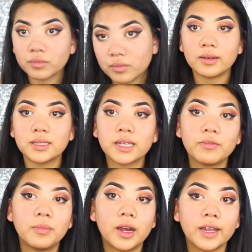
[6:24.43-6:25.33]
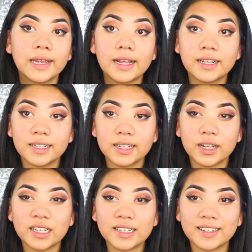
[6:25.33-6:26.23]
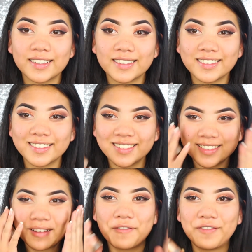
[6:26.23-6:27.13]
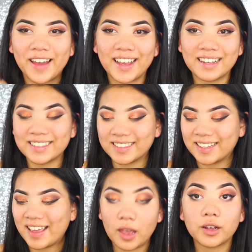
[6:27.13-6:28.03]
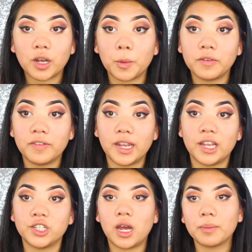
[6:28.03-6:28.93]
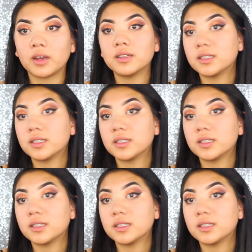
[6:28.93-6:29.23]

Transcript: Now to give my face a glowy finish, I'm going